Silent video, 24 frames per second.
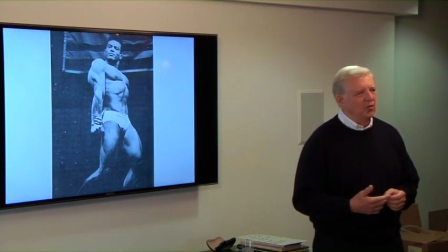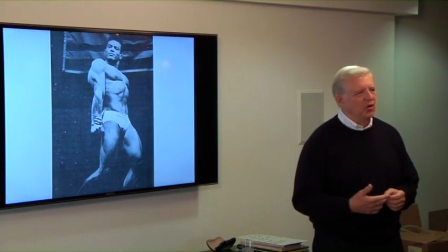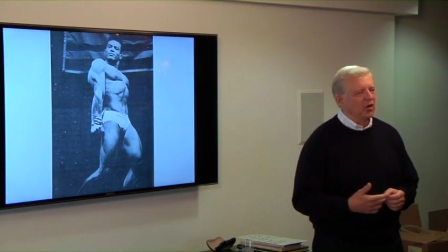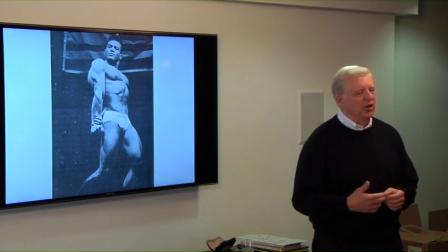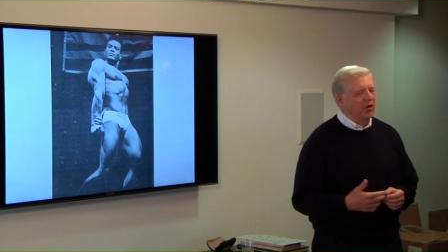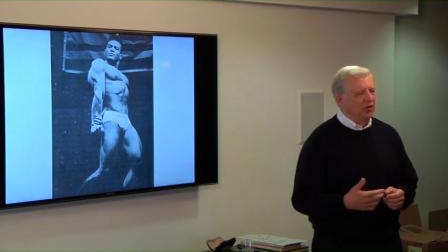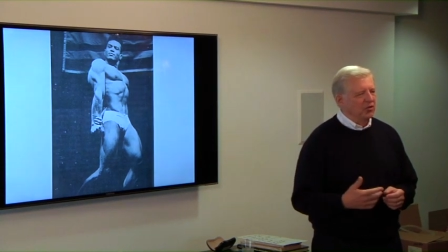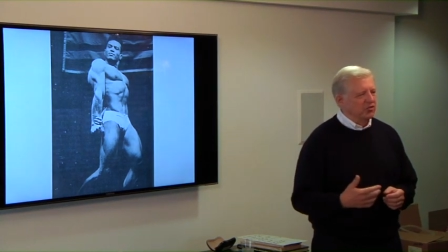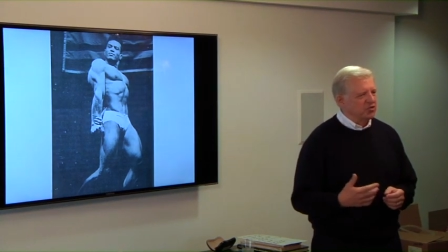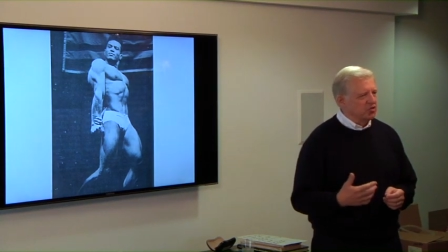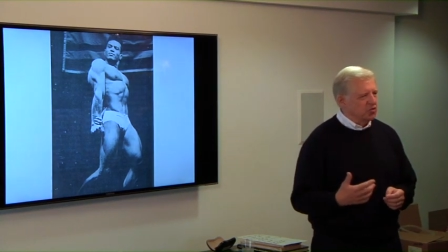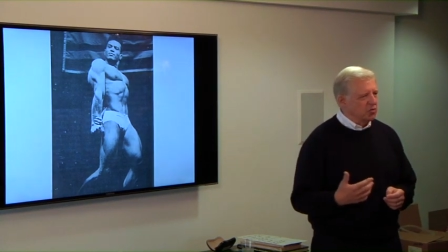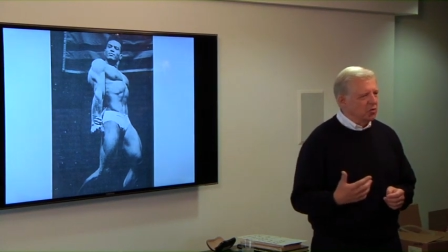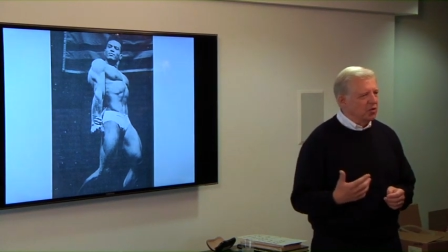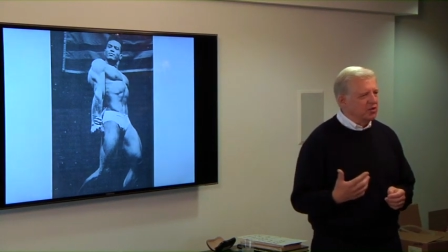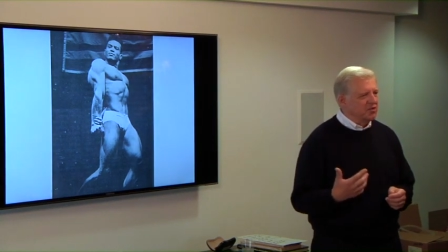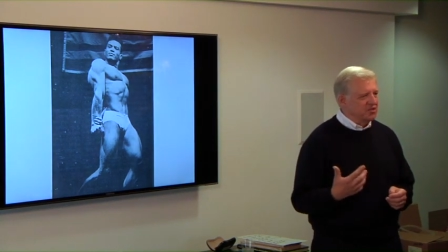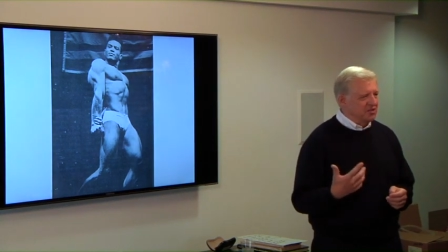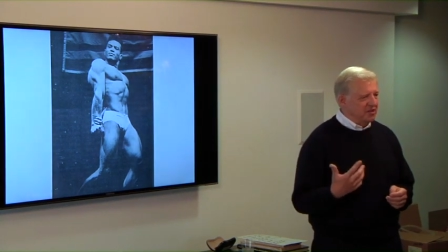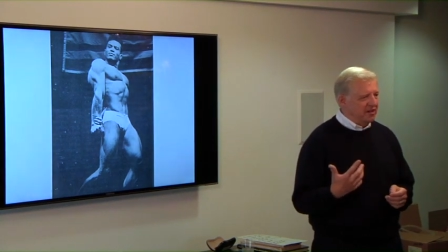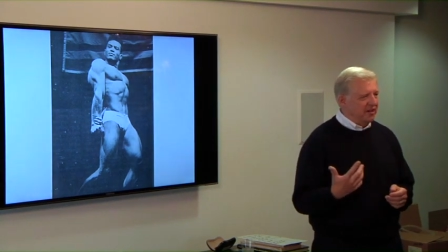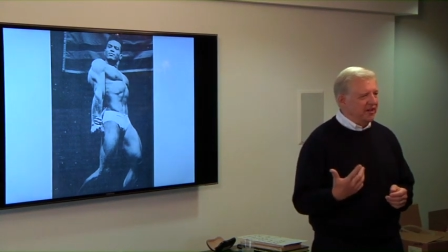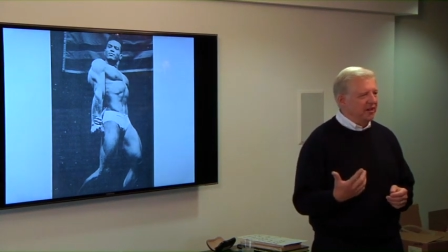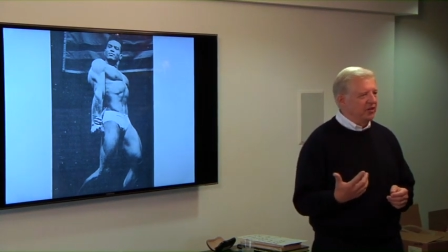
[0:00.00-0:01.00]
Arnold
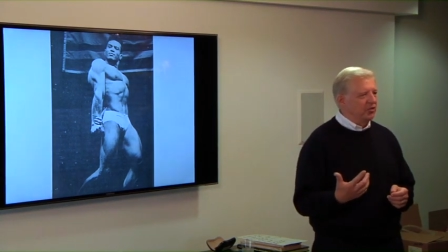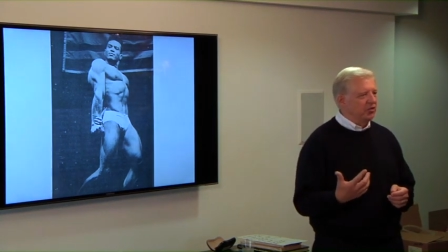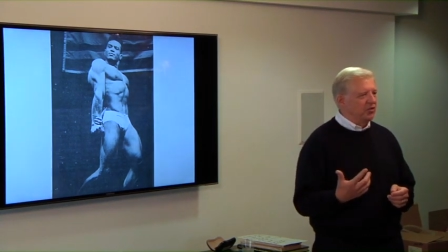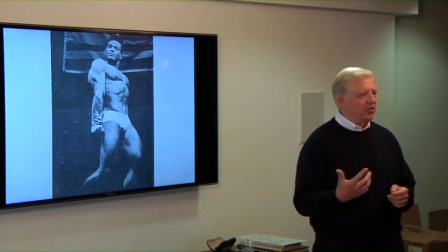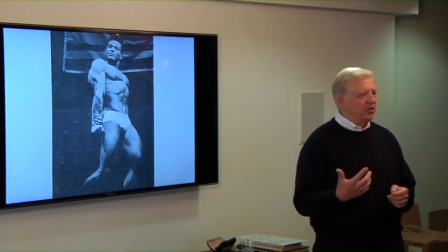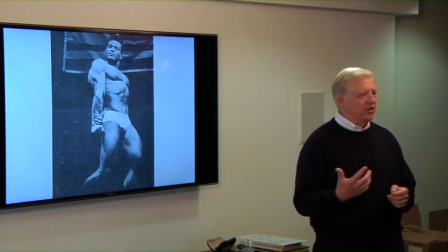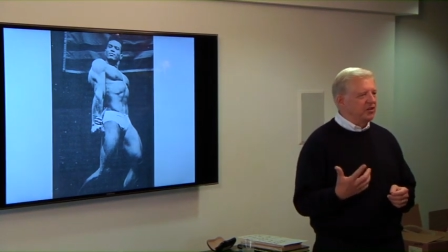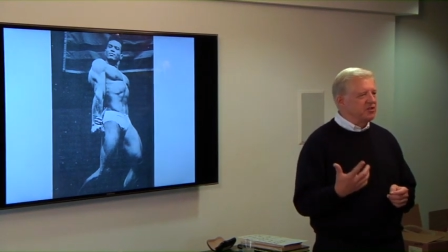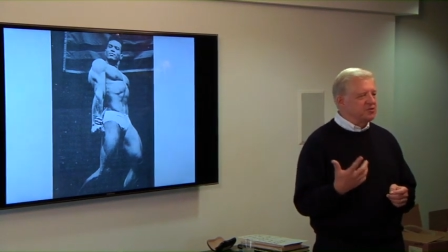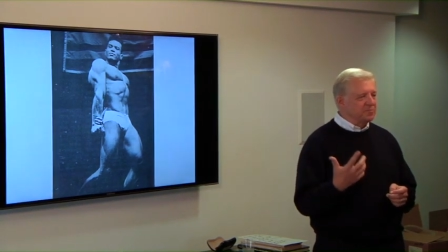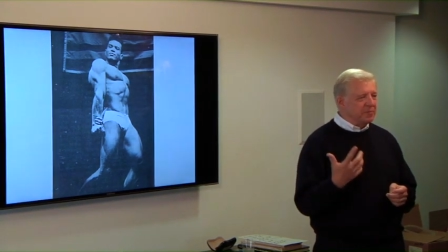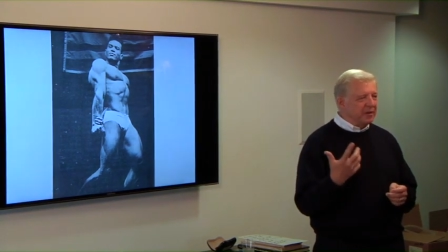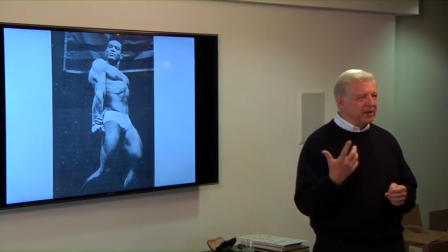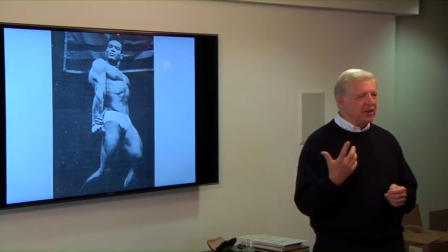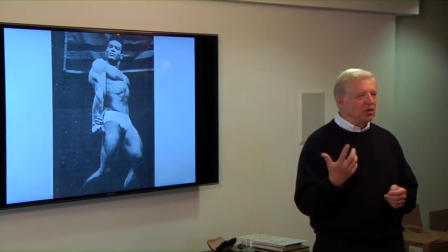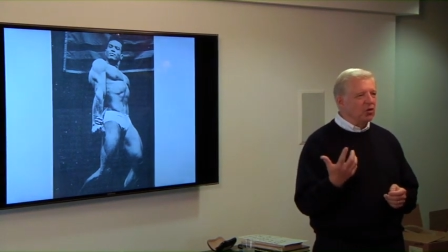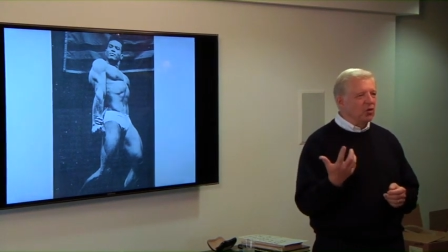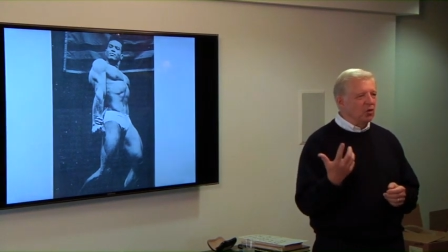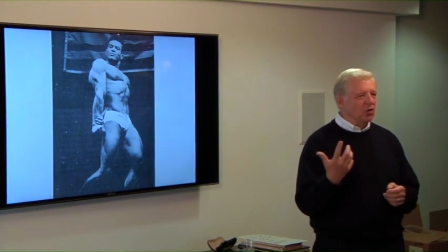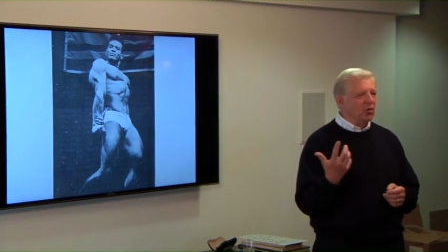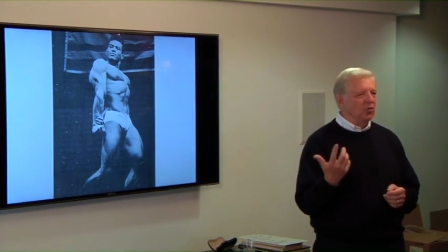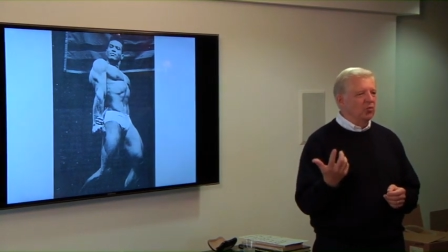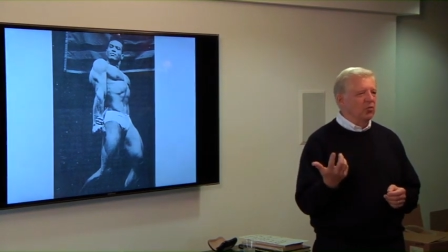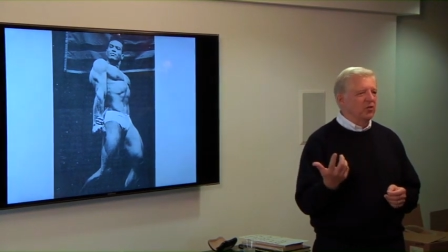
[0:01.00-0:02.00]
Schwarzenegger, his big
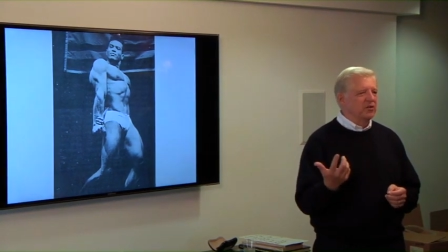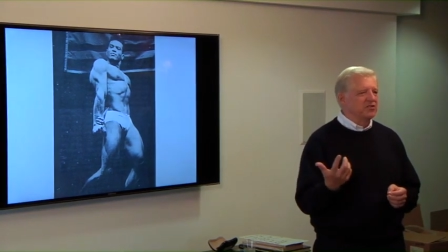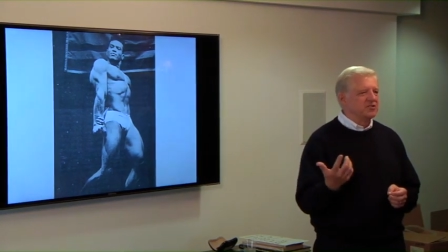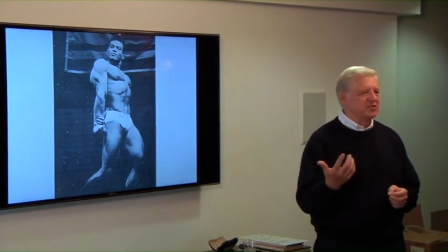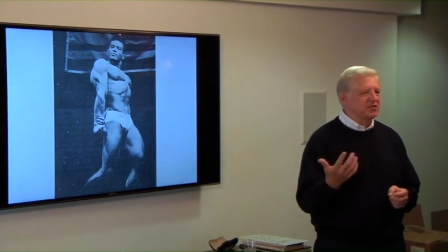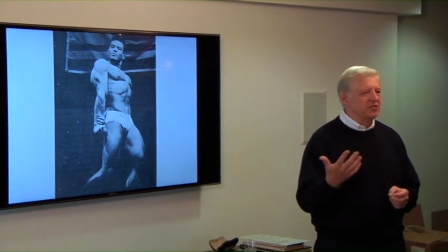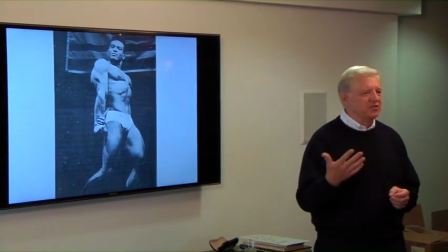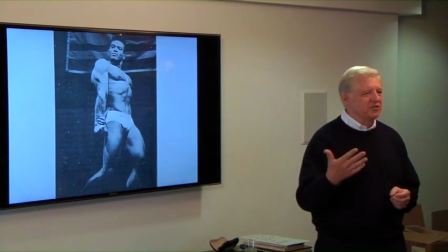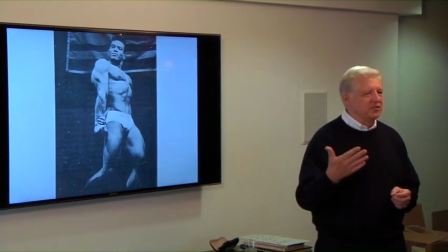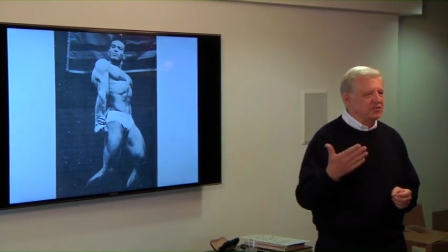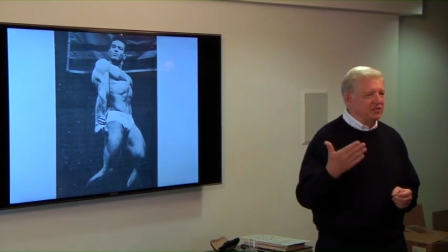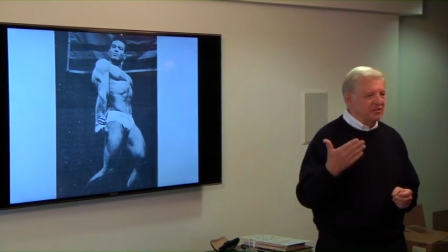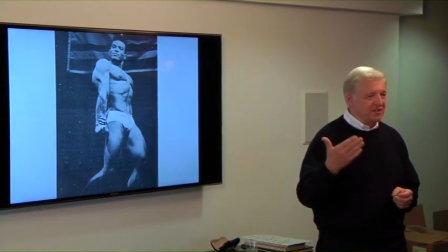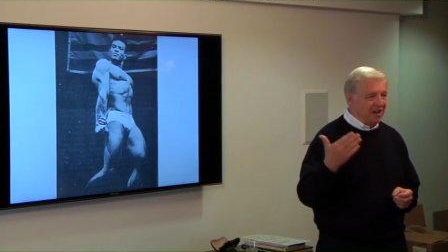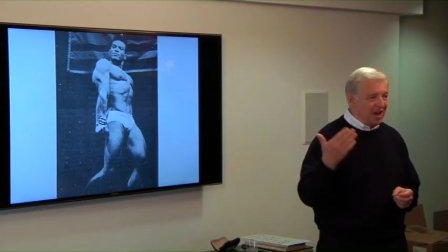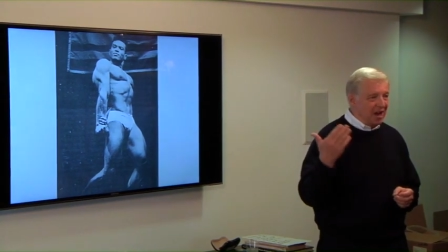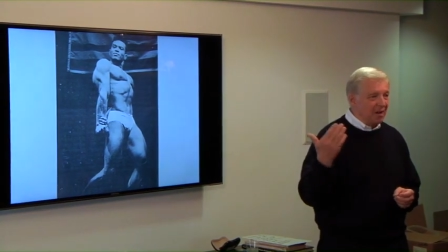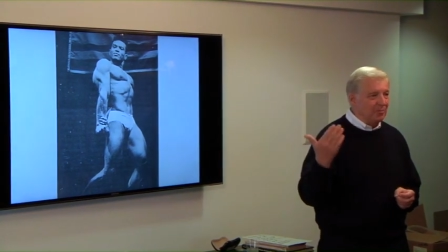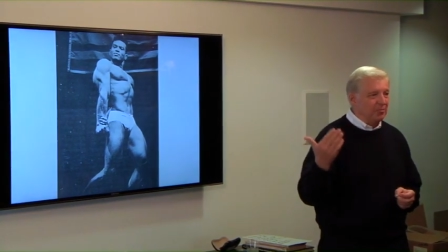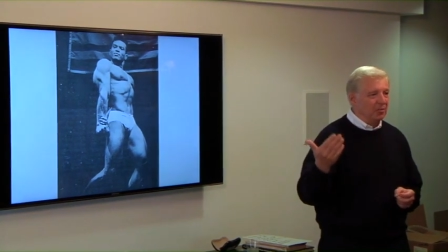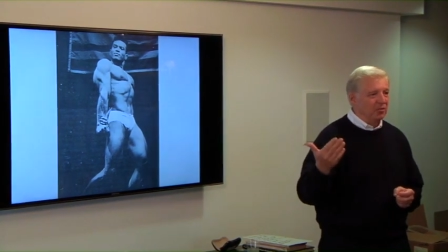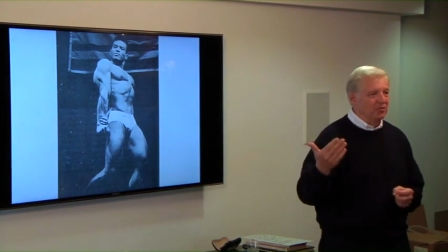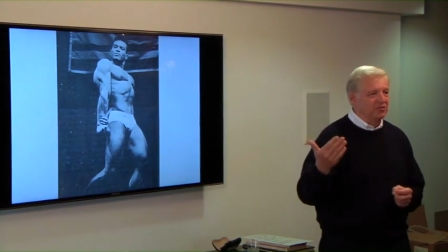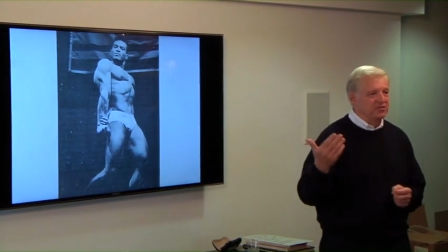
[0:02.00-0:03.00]
goal was to
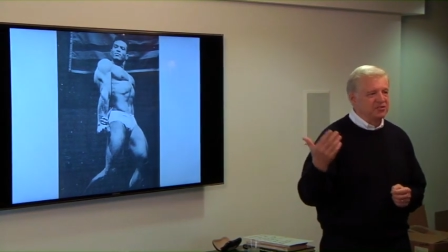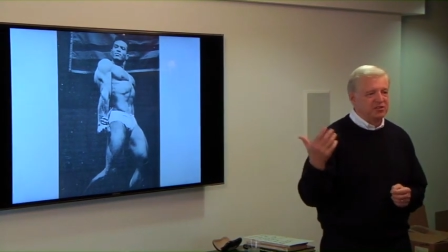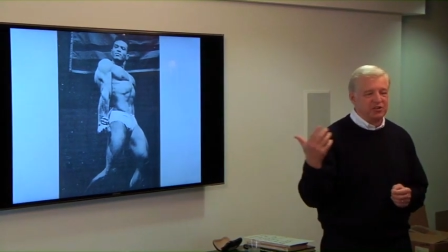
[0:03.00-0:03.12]
topple